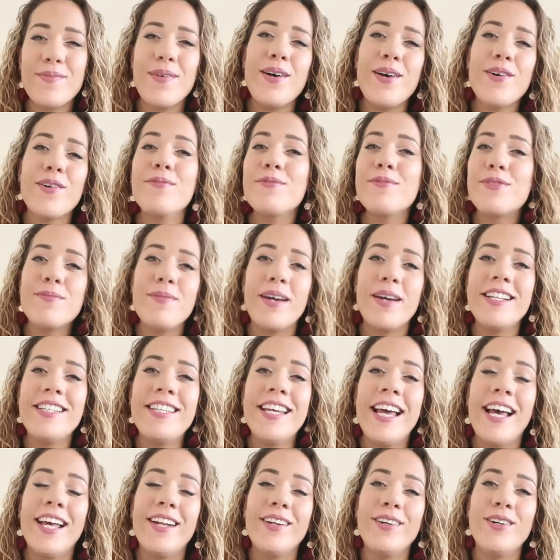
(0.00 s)
guys, welcome to my
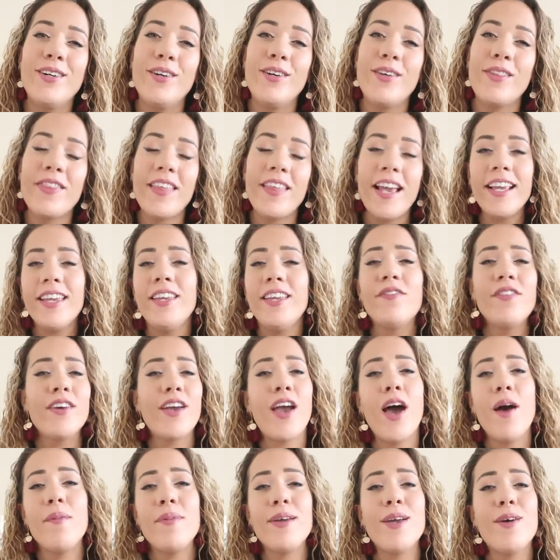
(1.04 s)
channel. Thank you for
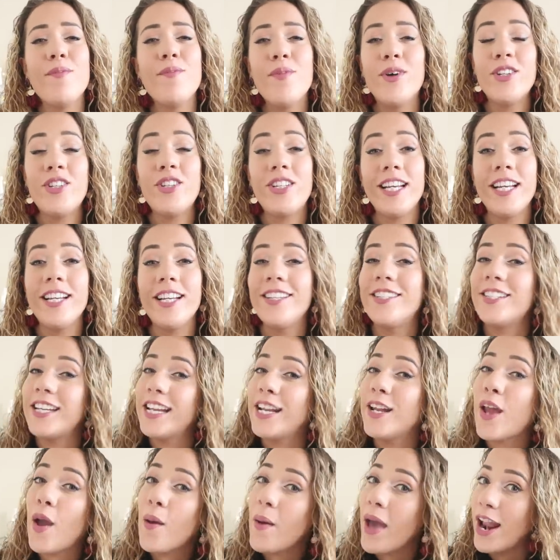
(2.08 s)
coming and watching
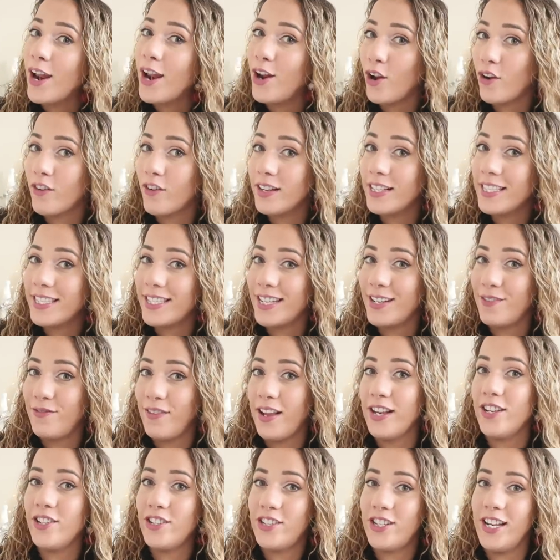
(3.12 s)
Gino and Lauren's
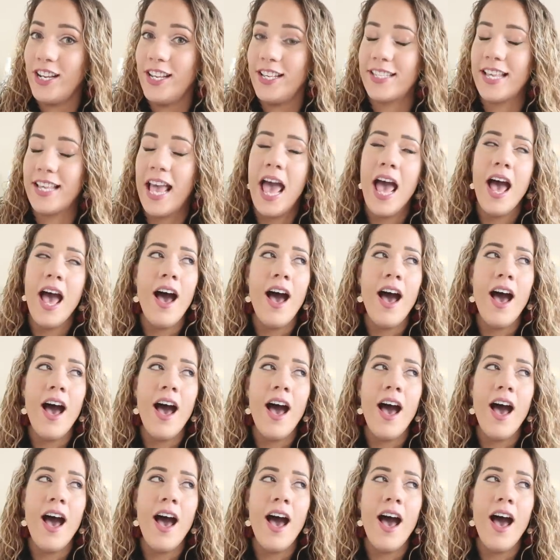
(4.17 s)
adventures.